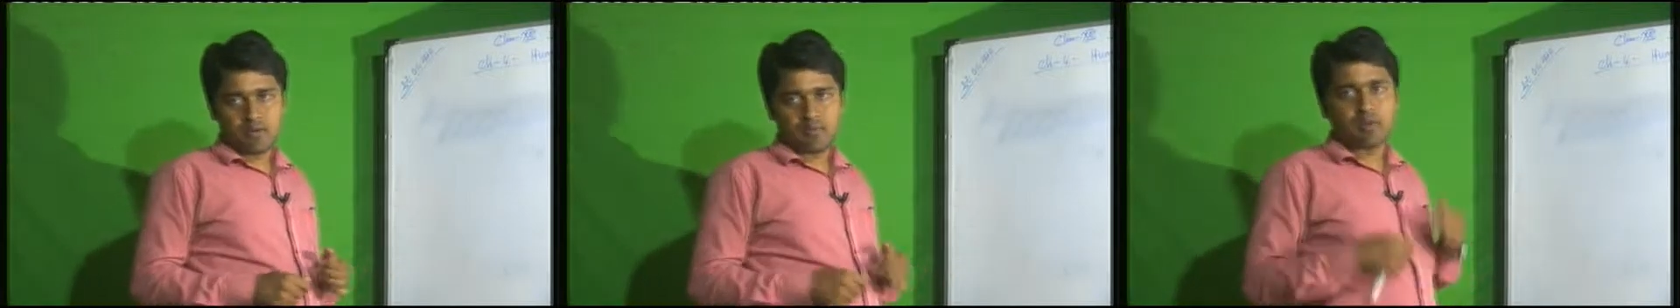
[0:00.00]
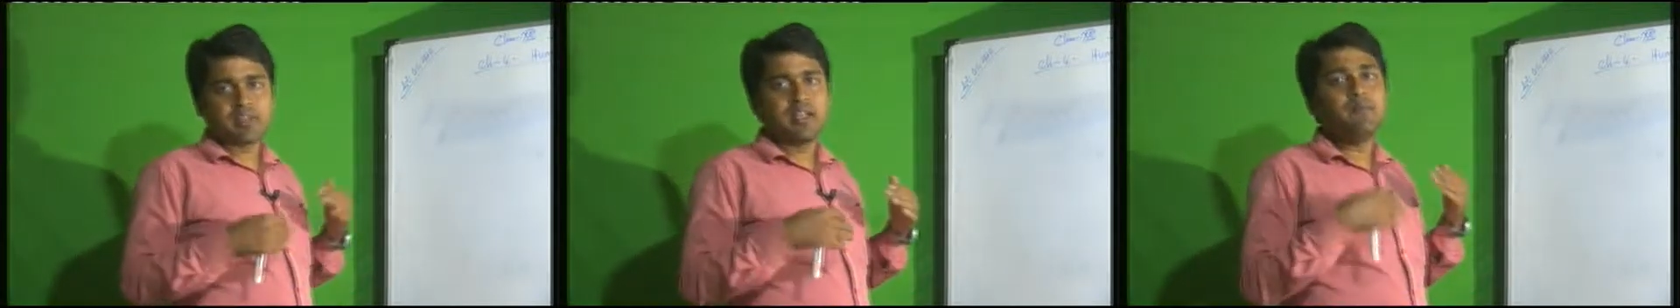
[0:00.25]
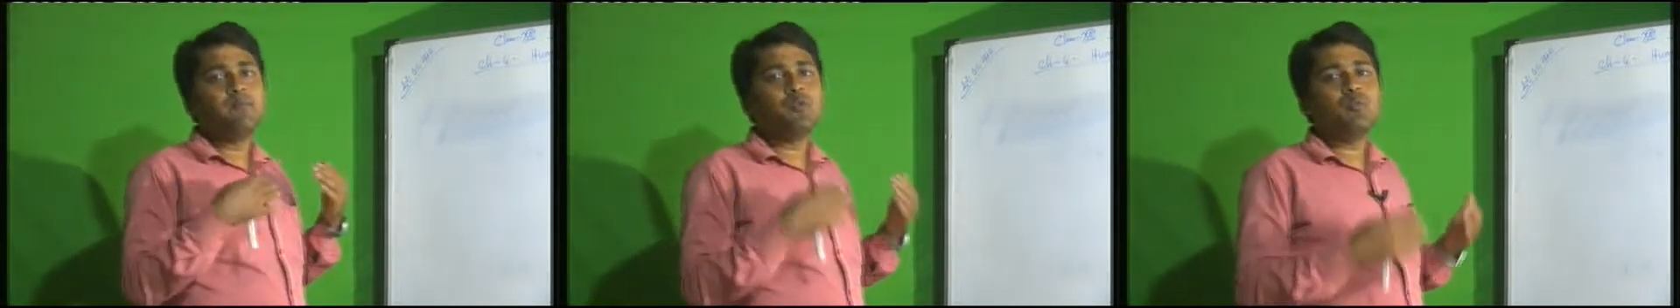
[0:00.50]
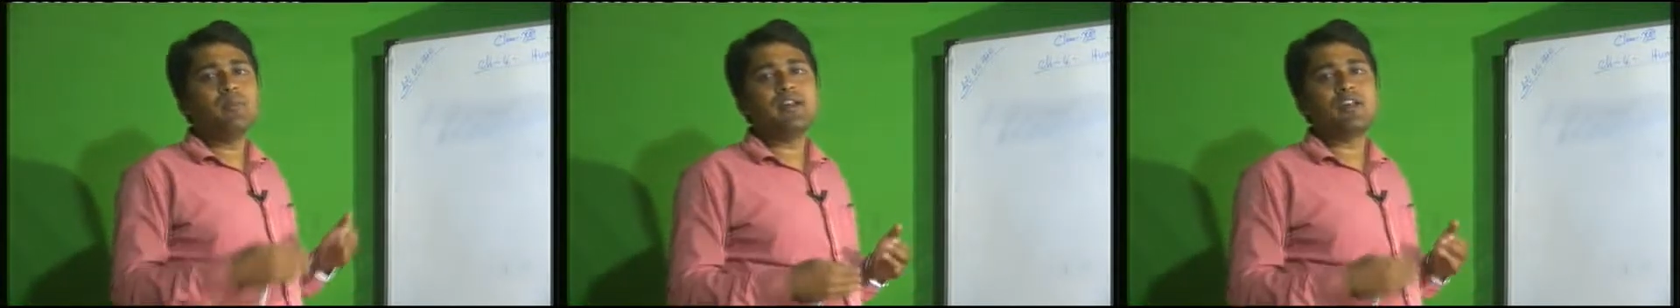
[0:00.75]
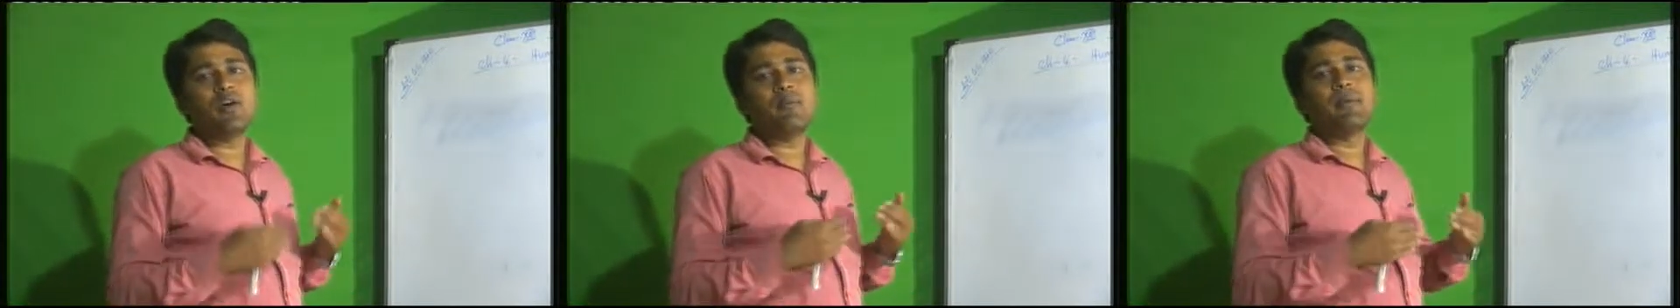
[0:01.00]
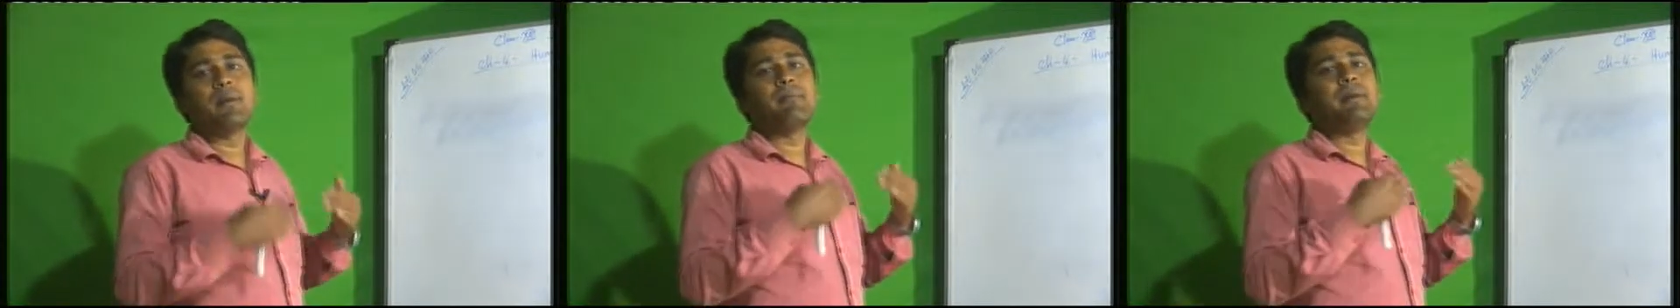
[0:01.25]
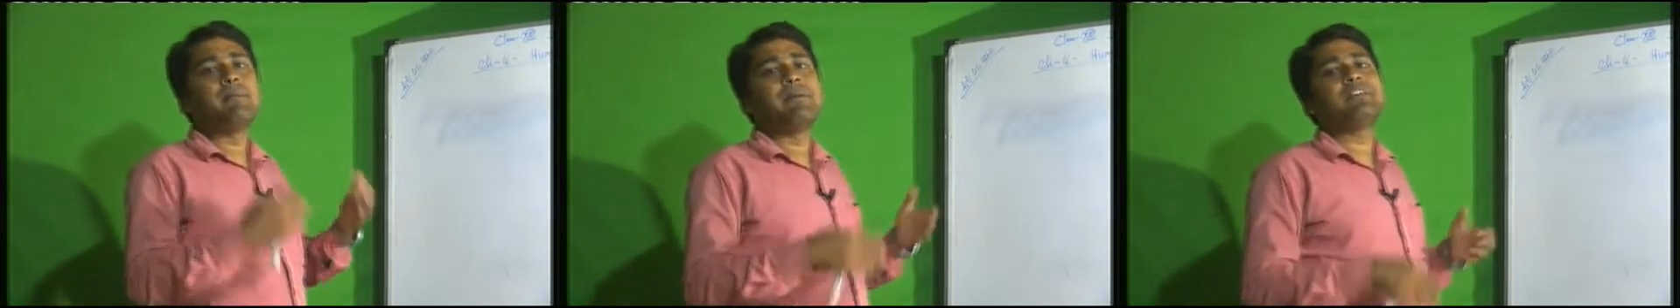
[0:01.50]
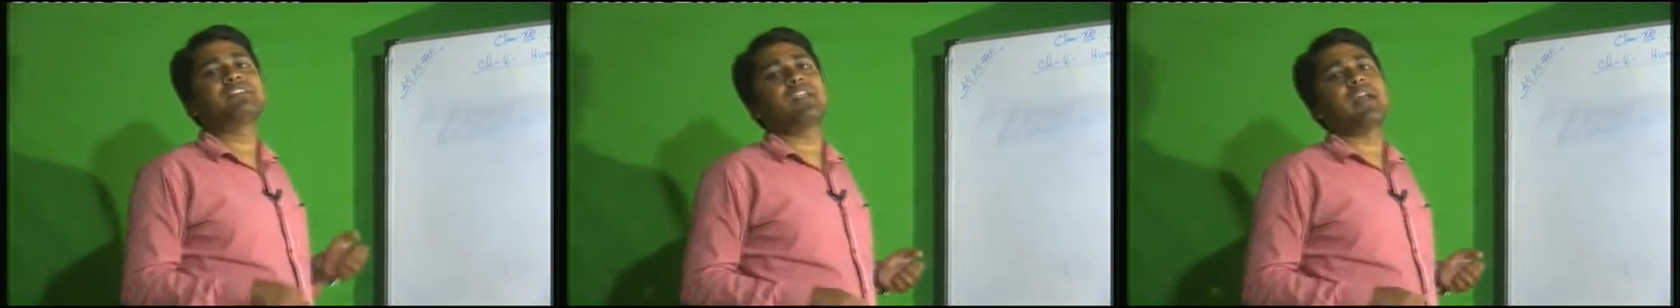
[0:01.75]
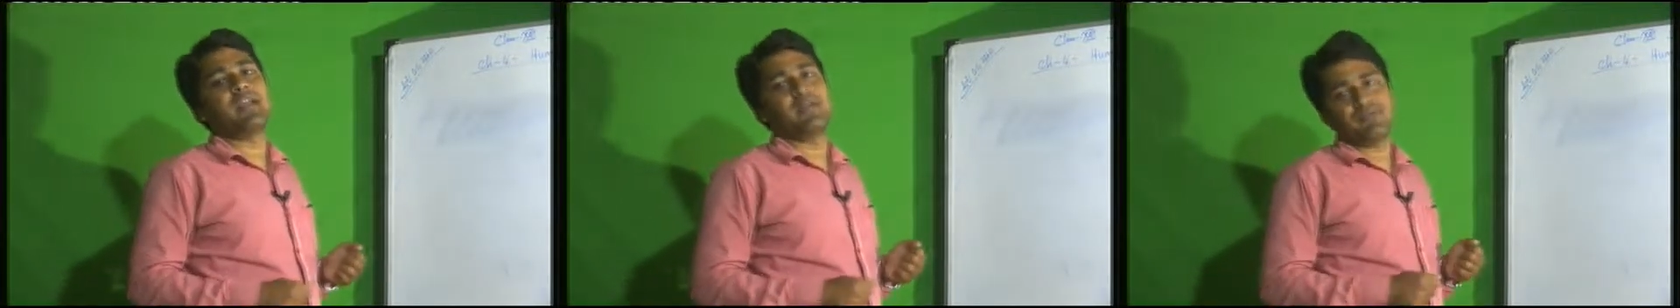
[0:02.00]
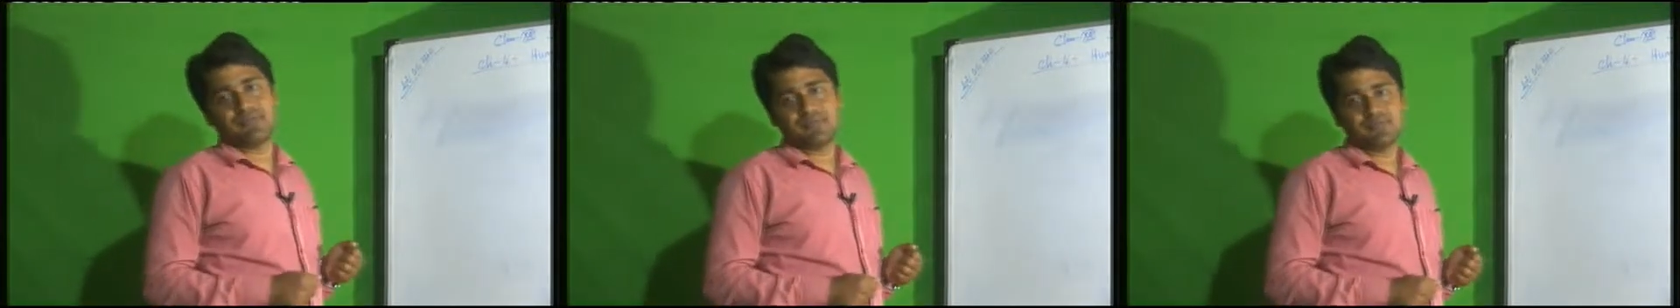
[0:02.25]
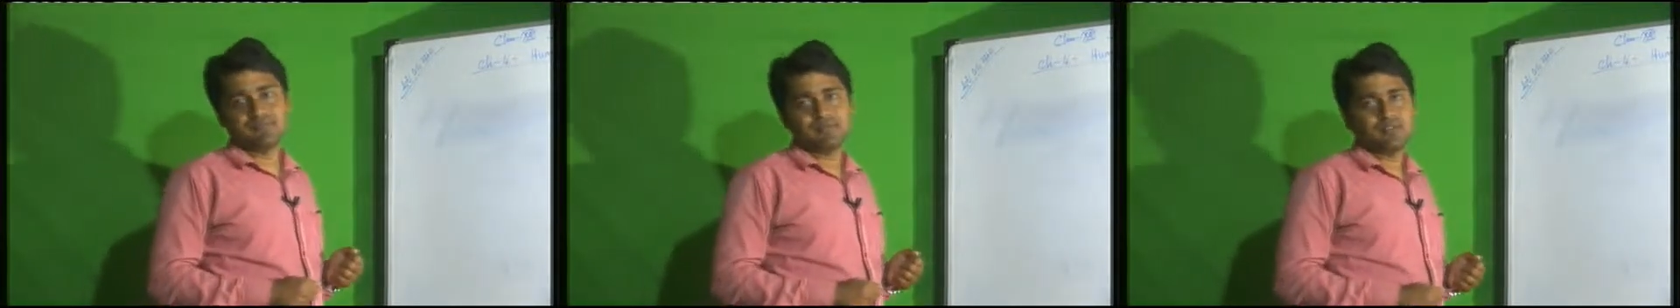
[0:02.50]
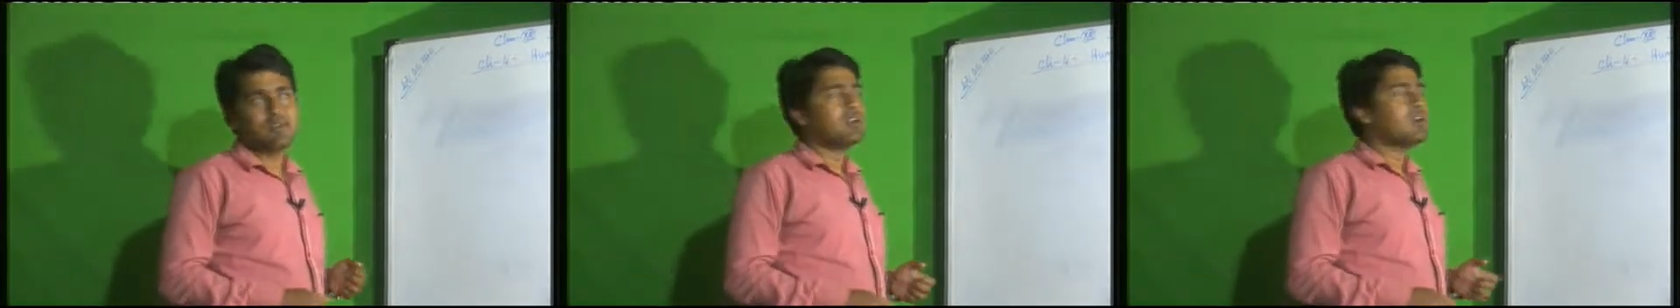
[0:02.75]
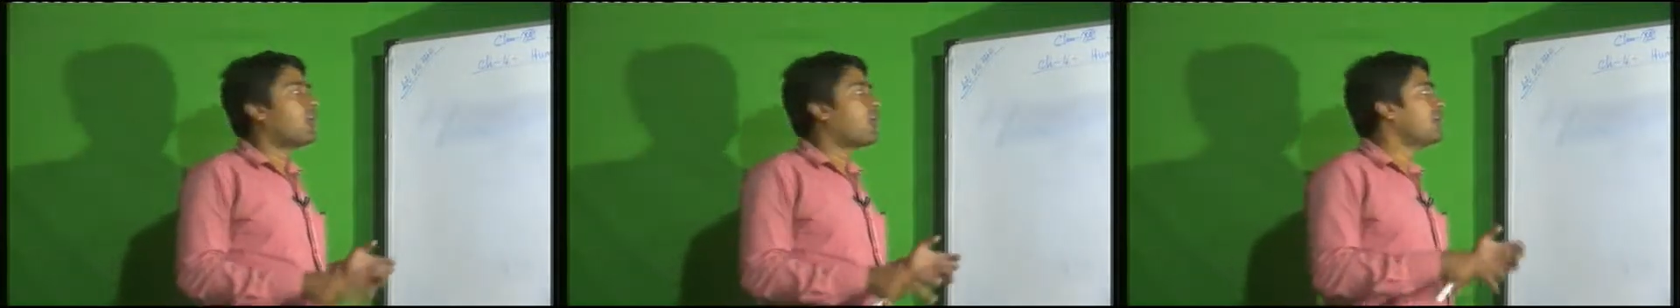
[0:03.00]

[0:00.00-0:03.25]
for the improvement of people's life, or